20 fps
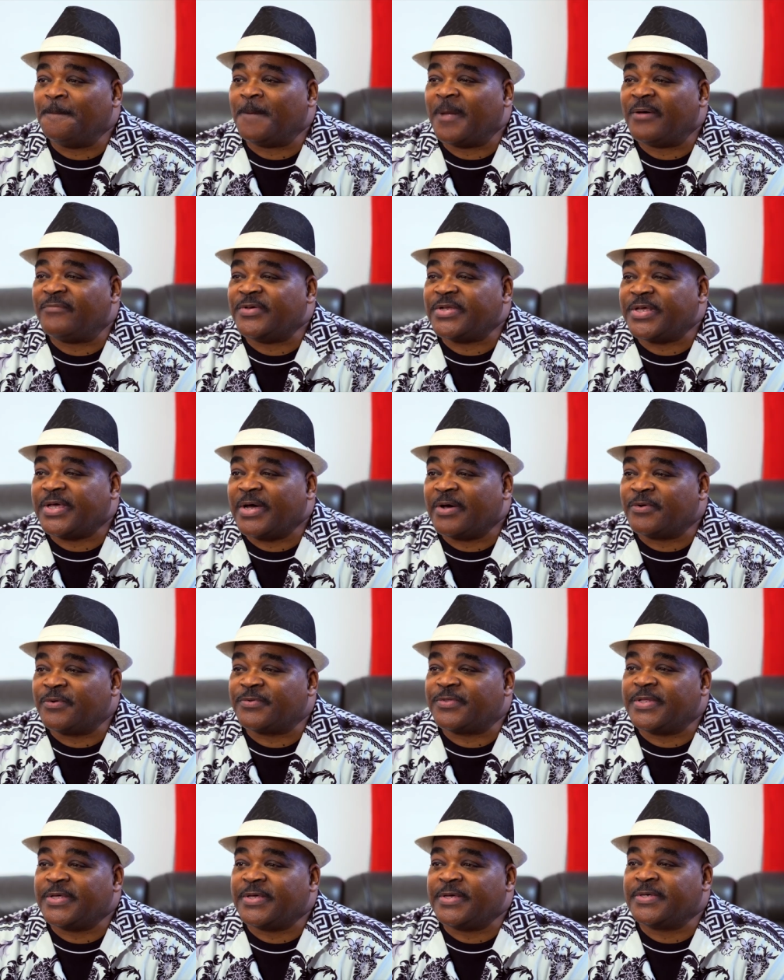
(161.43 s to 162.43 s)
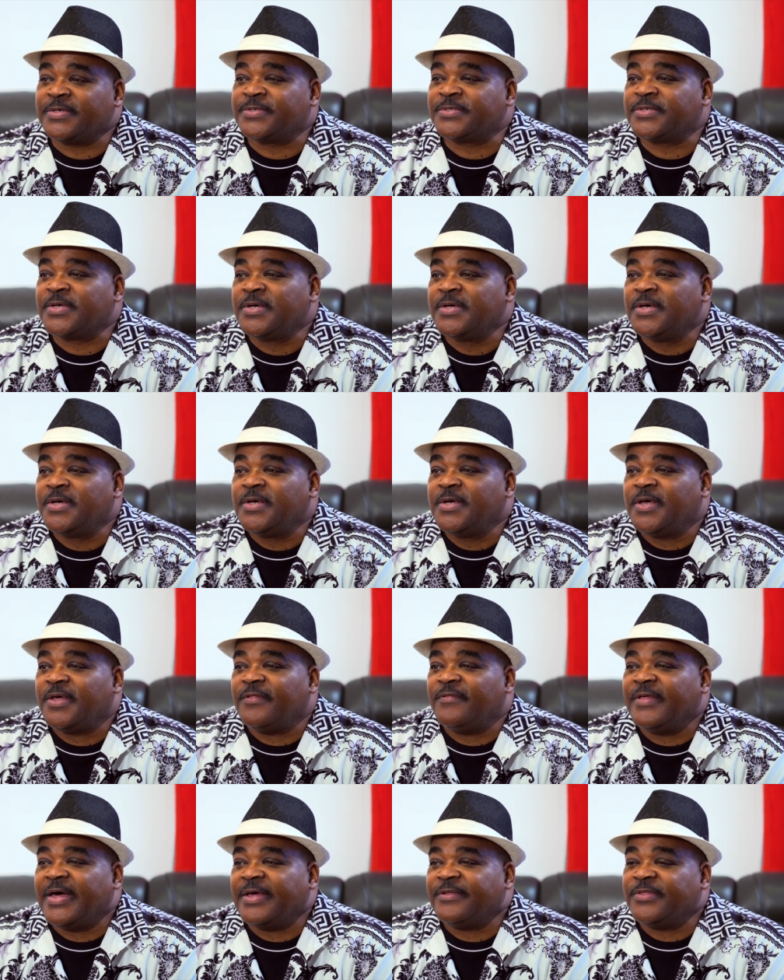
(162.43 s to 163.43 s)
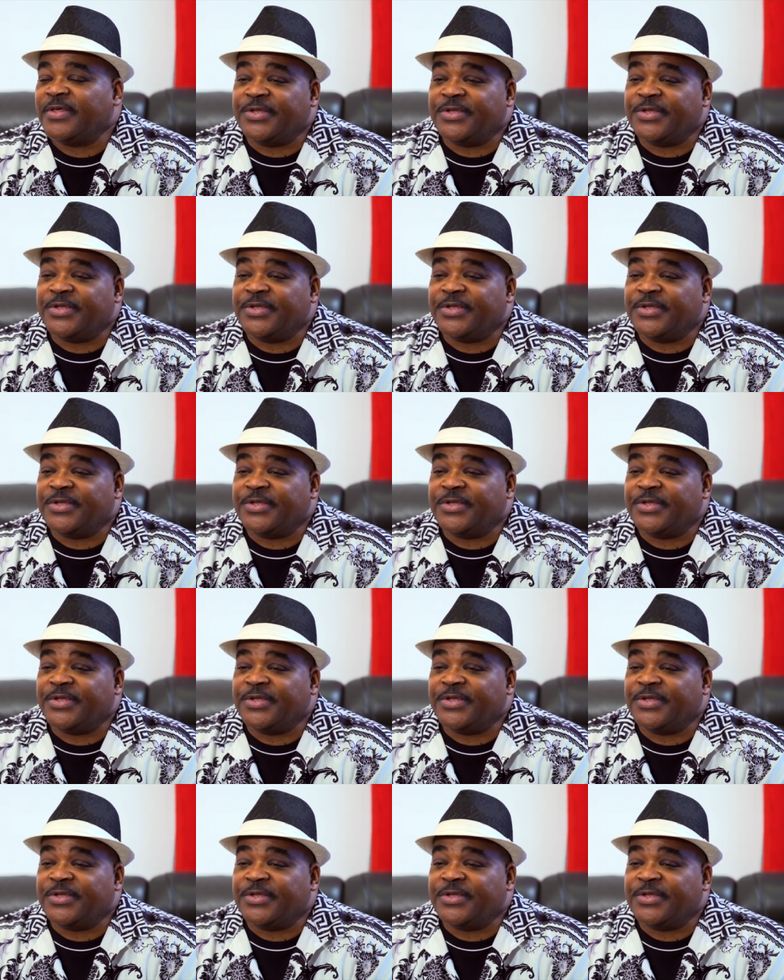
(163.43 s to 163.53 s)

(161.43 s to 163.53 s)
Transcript: I've encountered things that